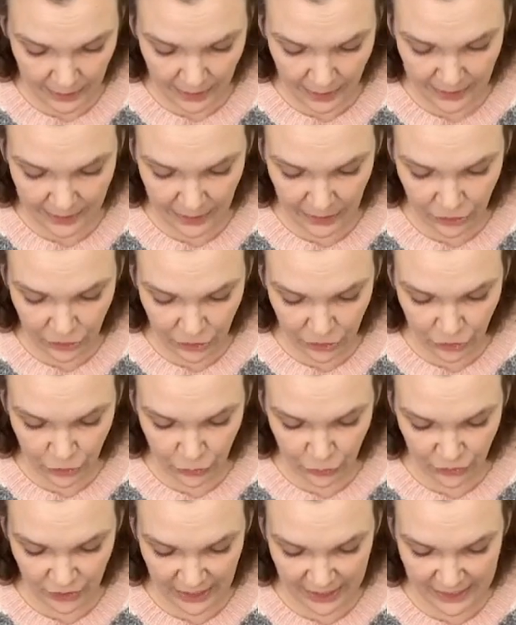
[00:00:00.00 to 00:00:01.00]
And then you could
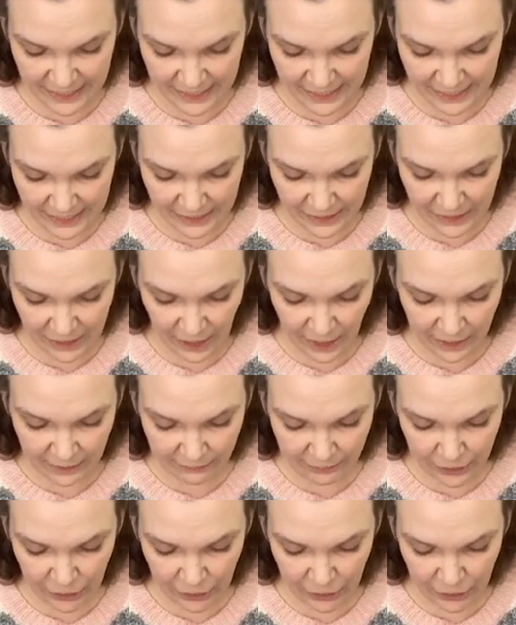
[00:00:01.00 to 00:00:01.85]
use, like, the inside of